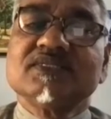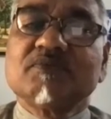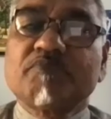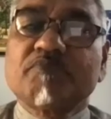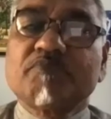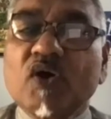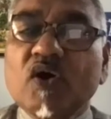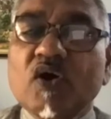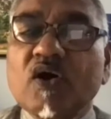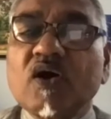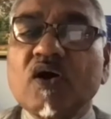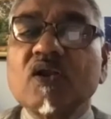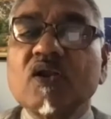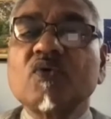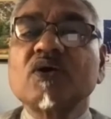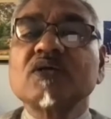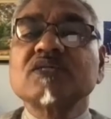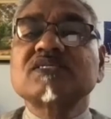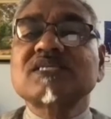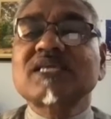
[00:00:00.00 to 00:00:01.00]
Paul
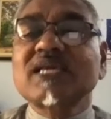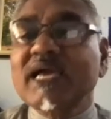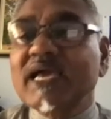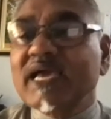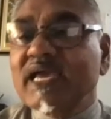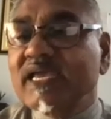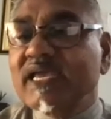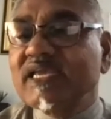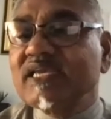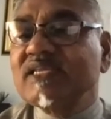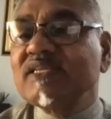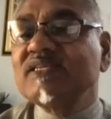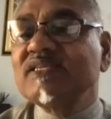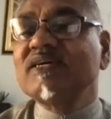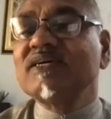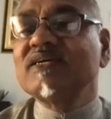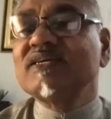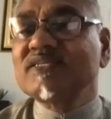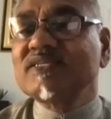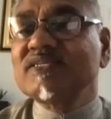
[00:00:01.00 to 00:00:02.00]
was kind
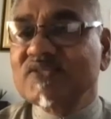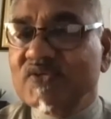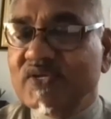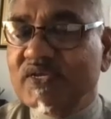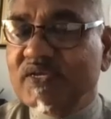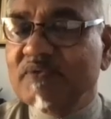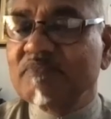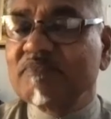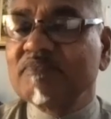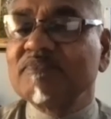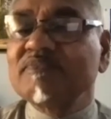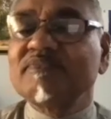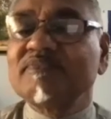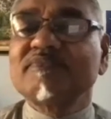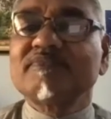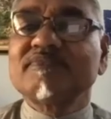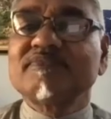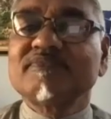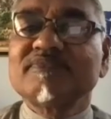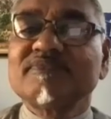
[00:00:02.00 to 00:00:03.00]
to him
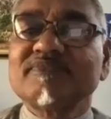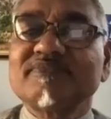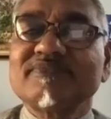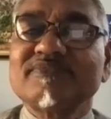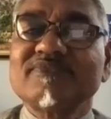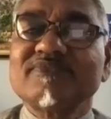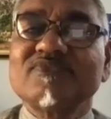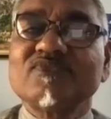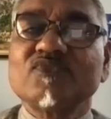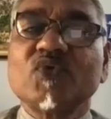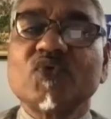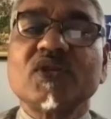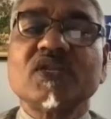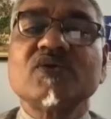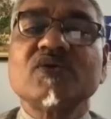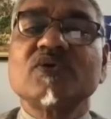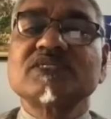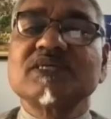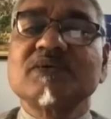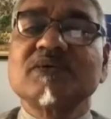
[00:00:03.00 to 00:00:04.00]
when he
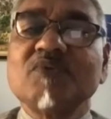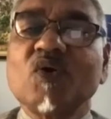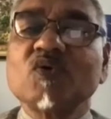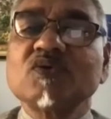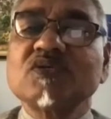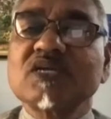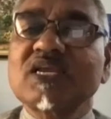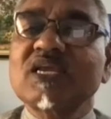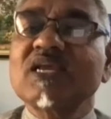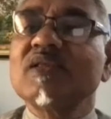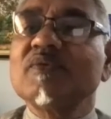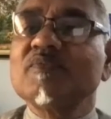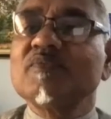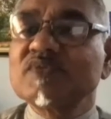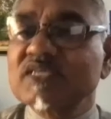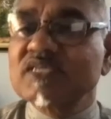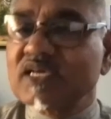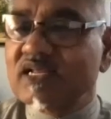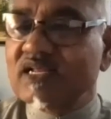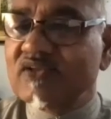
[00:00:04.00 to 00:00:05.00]
was about to kill
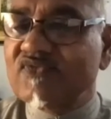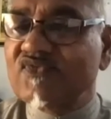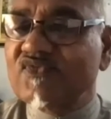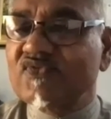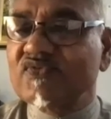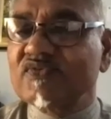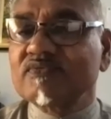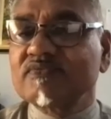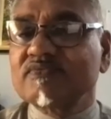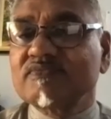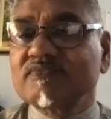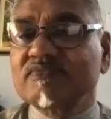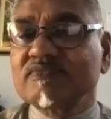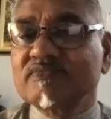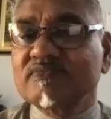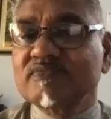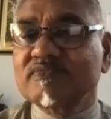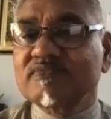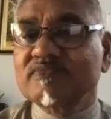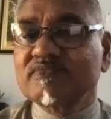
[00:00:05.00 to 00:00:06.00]
himself.
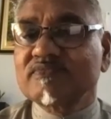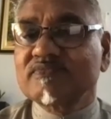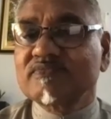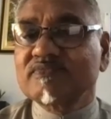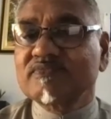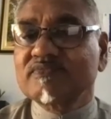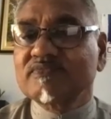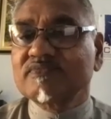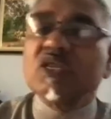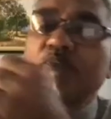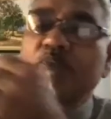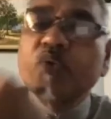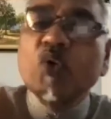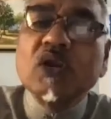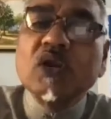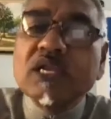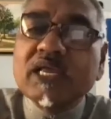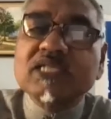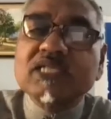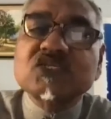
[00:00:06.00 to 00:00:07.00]
When he
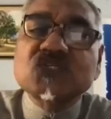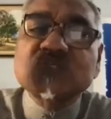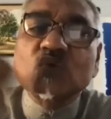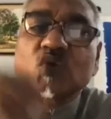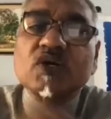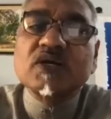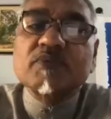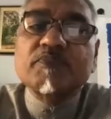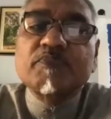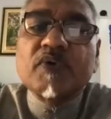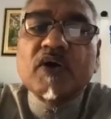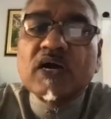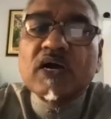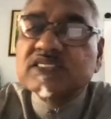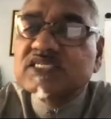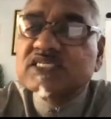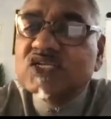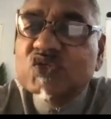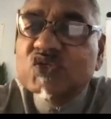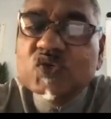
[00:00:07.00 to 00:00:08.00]
pulled that sword, Paul
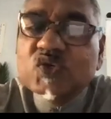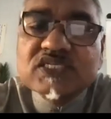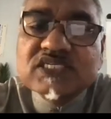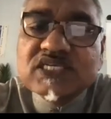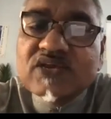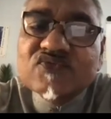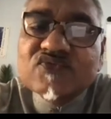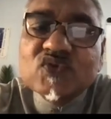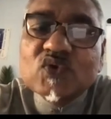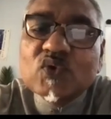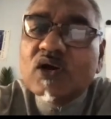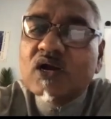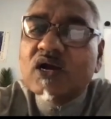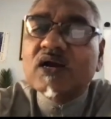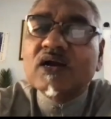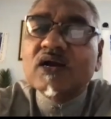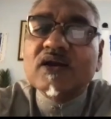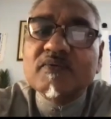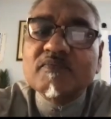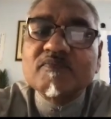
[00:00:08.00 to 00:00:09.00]
said, Do yourself no
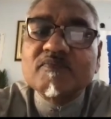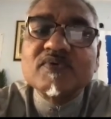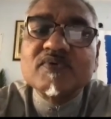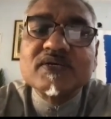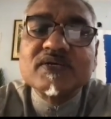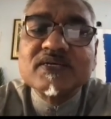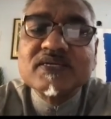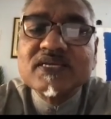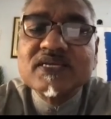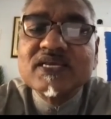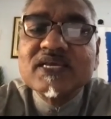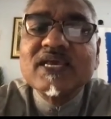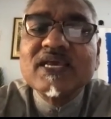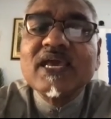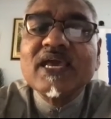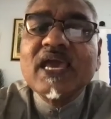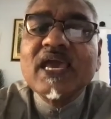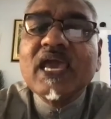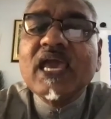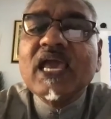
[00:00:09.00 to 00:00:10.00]
harm.
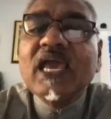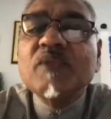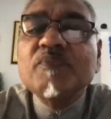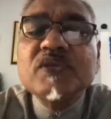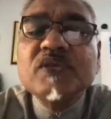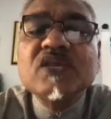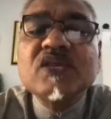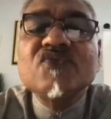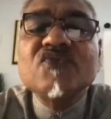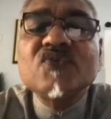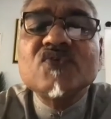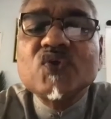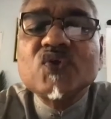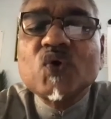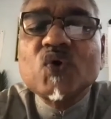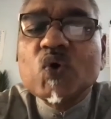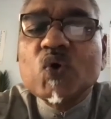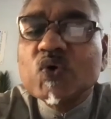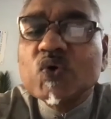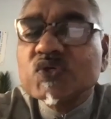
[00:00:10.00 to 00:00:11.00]
Help even
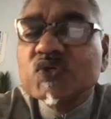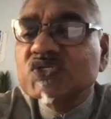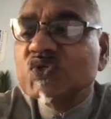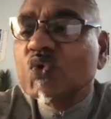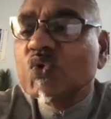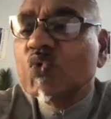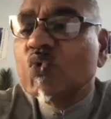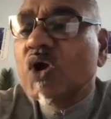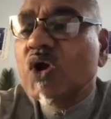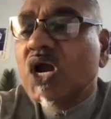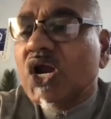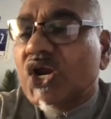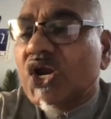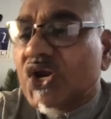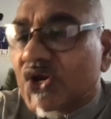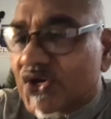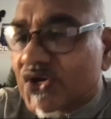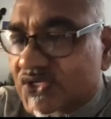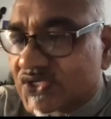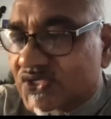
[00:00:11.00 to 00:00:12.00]
those who
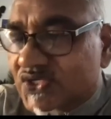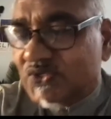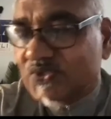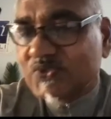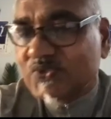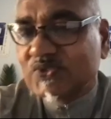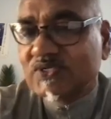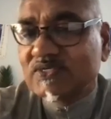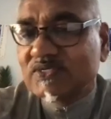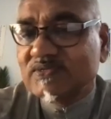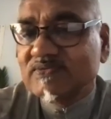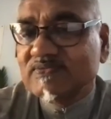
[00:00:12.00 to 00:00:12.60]
hurt you.